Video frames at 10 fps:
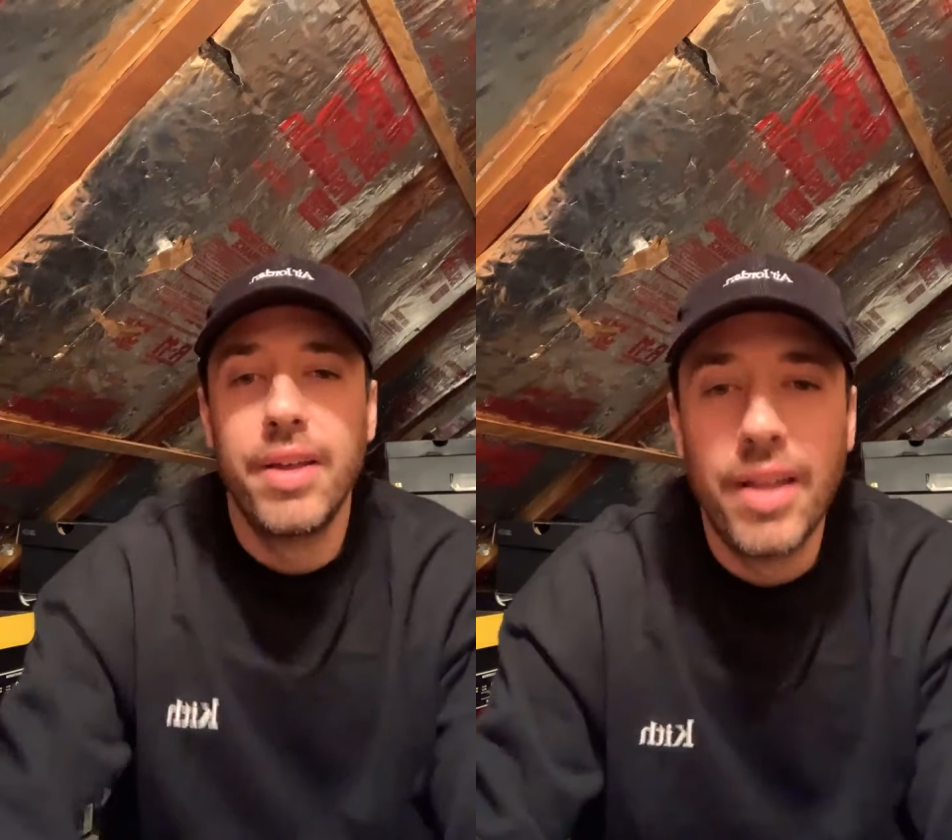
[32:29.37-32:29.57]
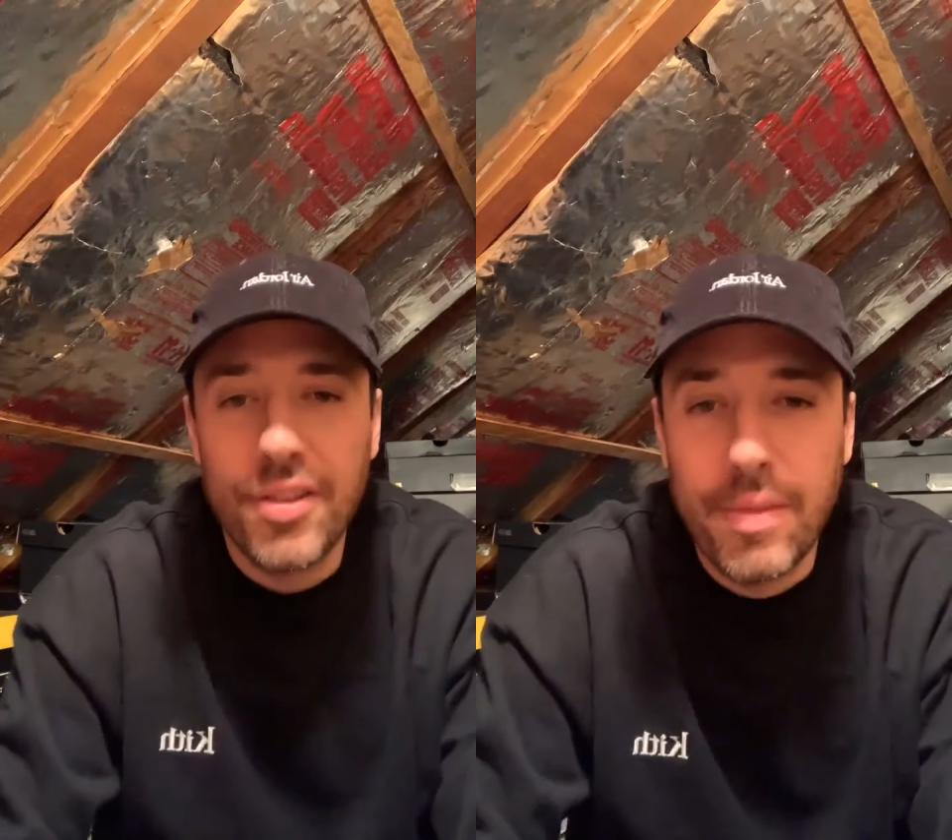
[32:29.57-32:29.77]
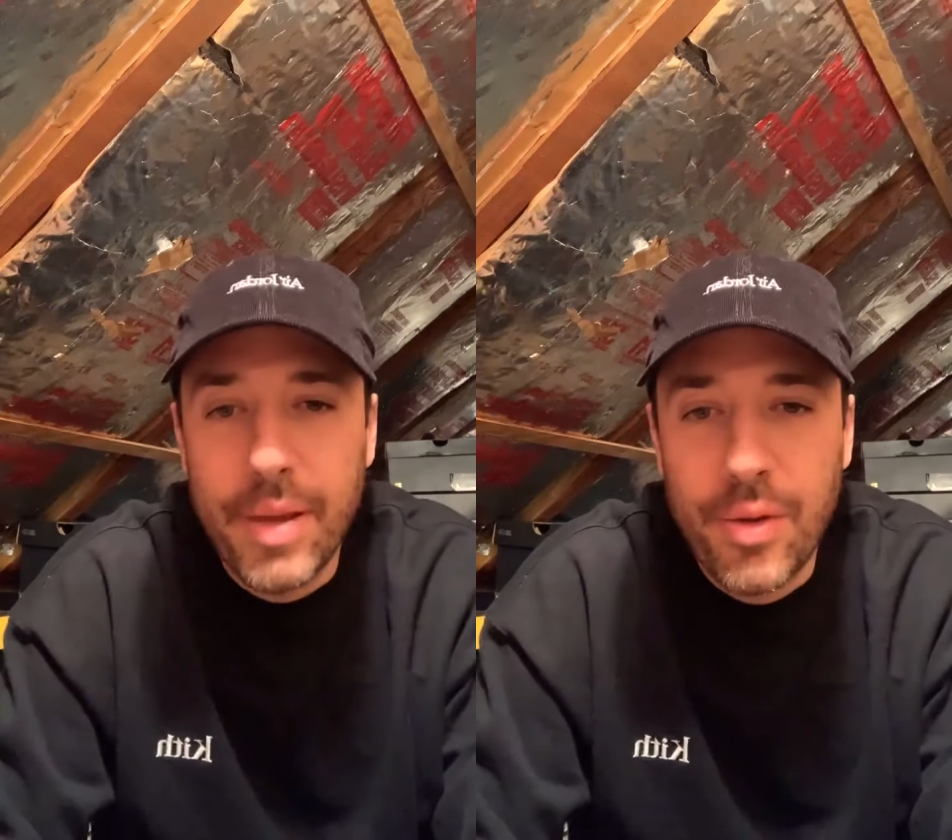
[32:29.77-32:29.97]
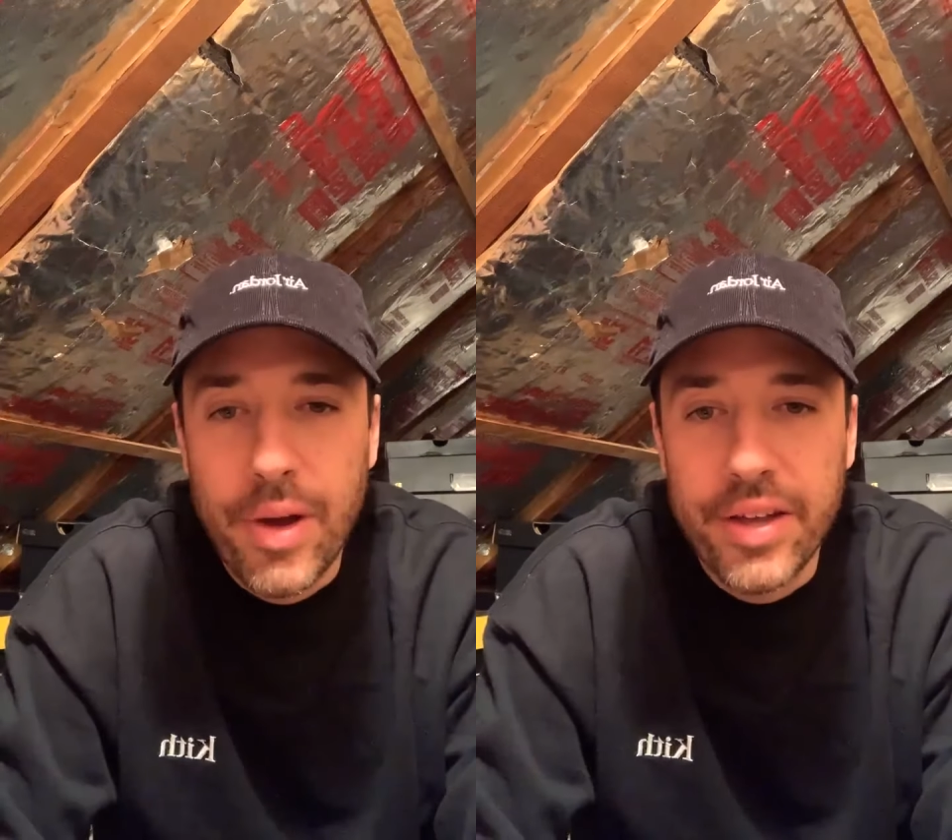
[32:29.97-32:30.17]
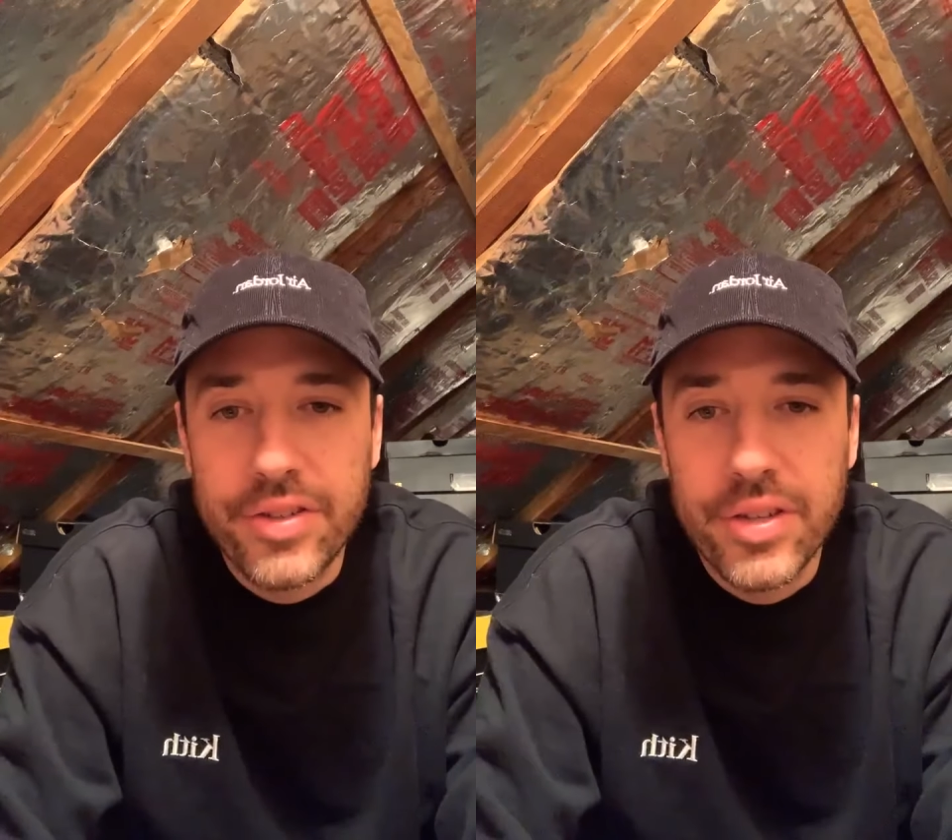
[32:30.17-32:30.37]
That's the big
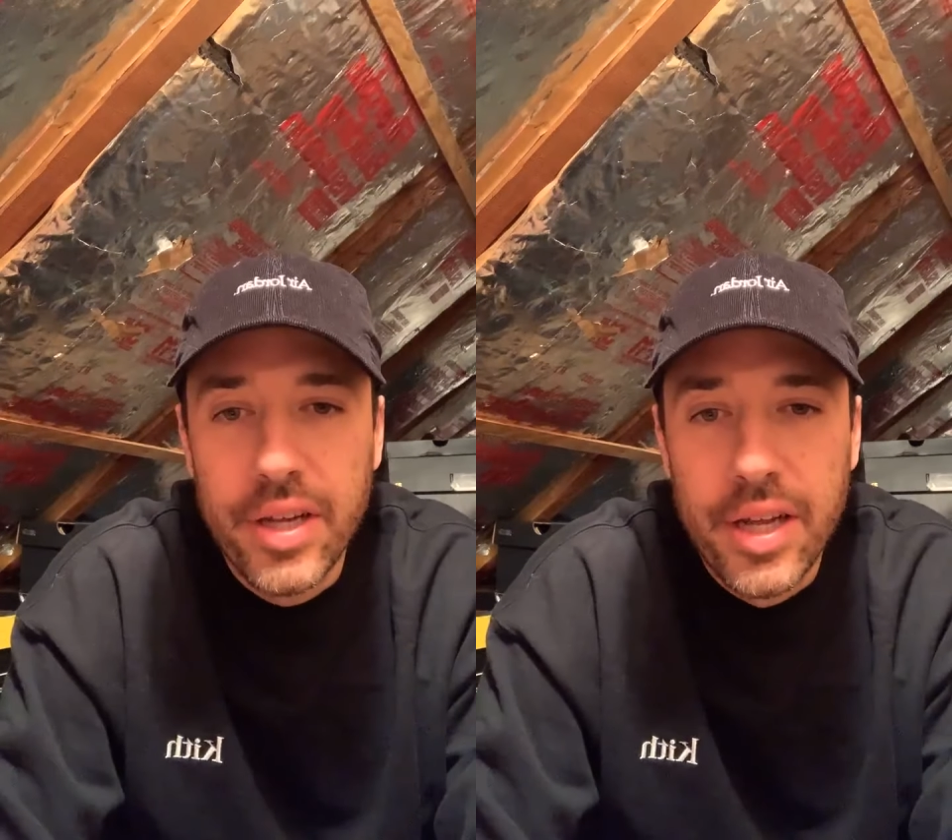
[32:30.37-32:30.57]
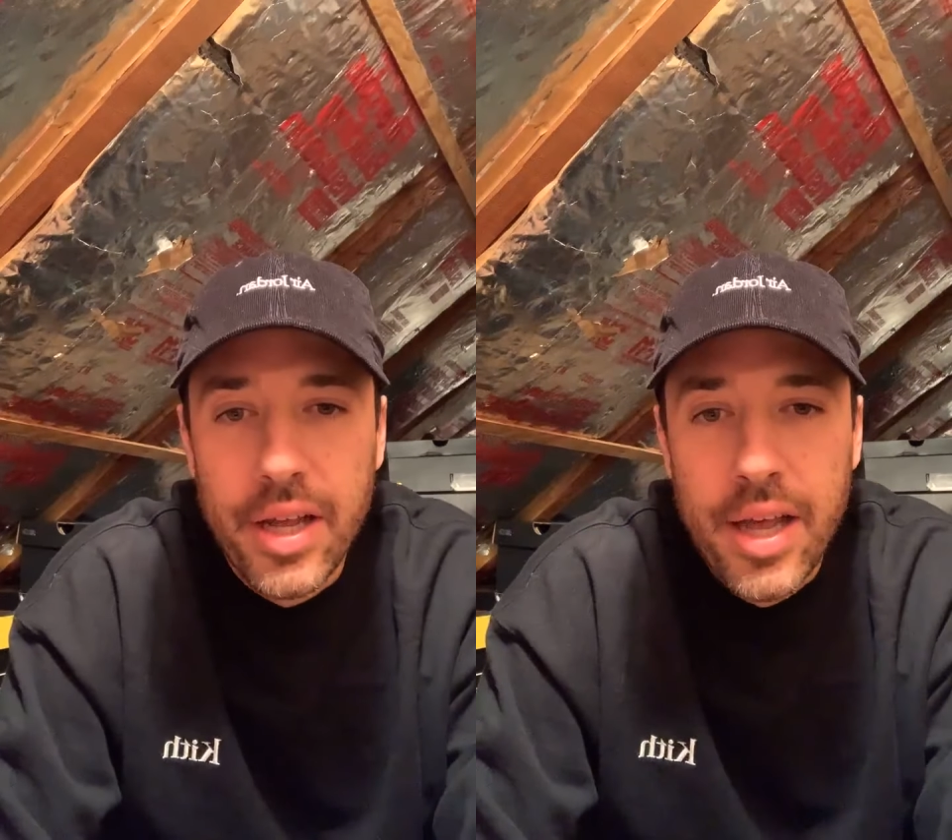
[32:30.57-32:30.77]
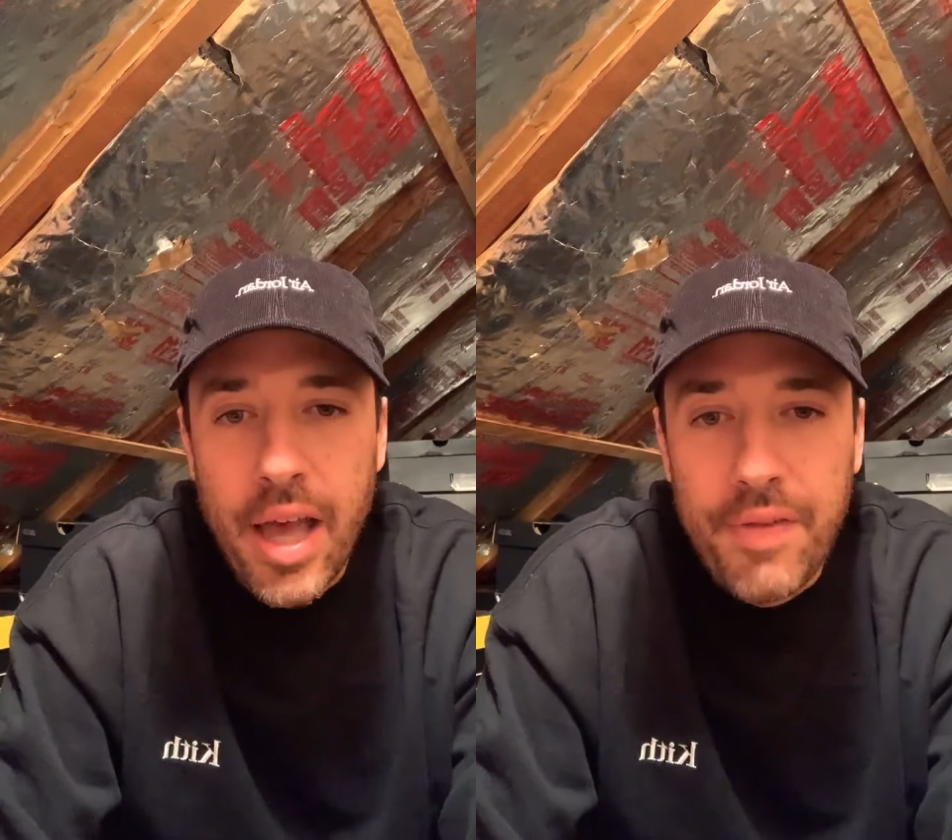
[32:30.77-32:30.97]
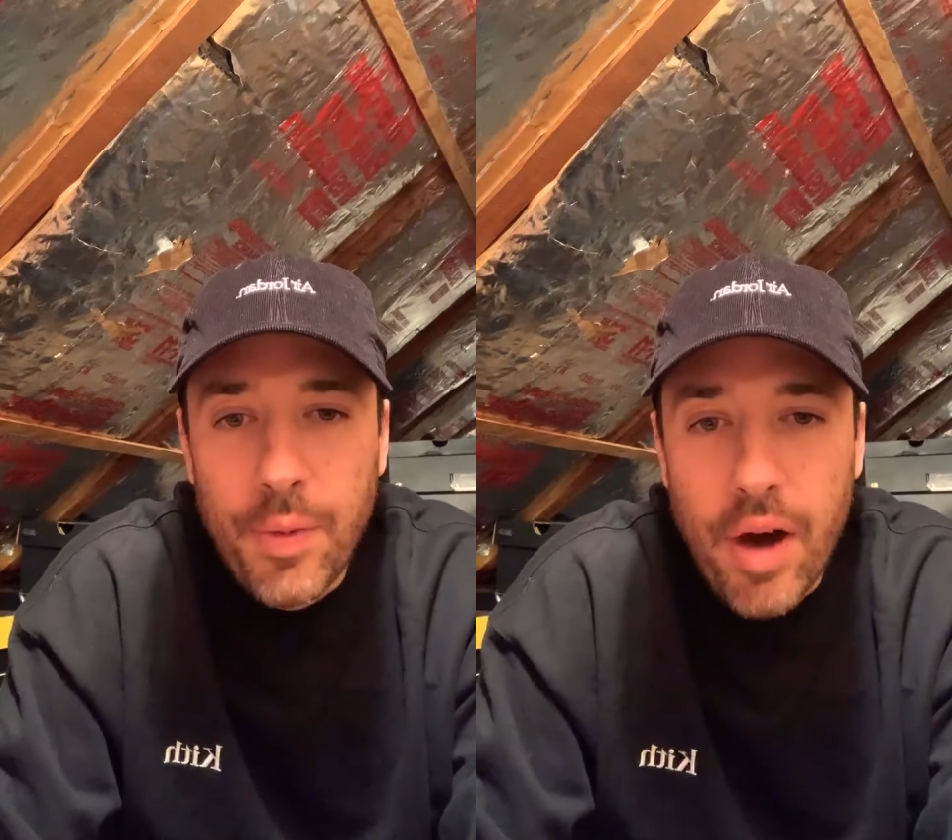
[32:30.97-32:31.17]
wish. If